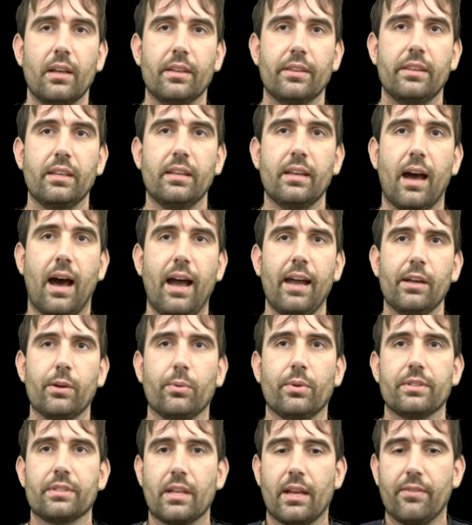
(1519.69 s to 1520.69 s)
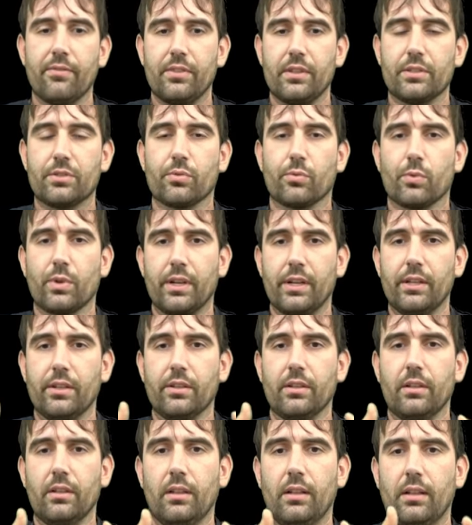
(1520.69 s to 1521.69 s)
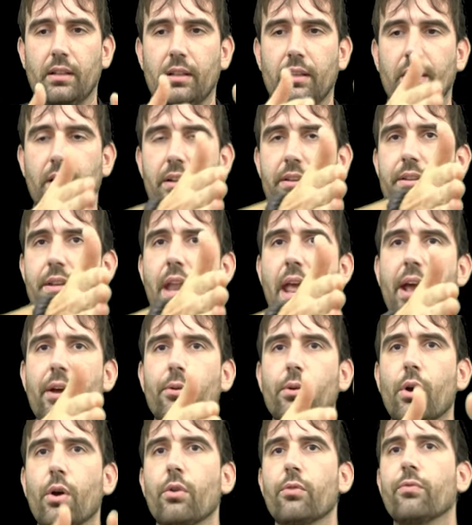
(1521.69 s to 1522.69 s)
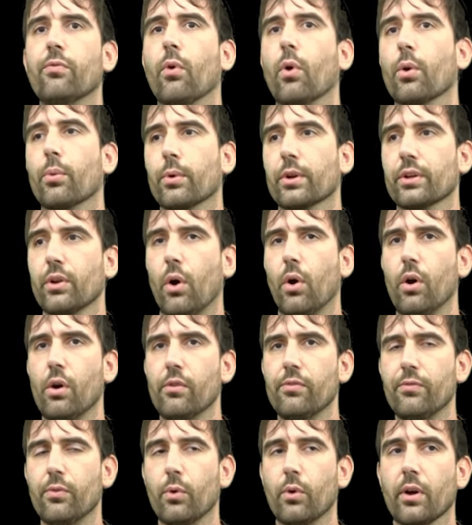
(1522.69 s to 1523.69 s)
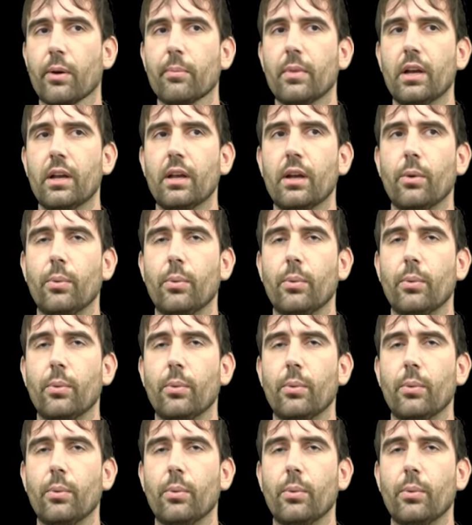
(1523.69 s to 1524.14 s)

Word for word: The Iowas have this real narrow forward hull form,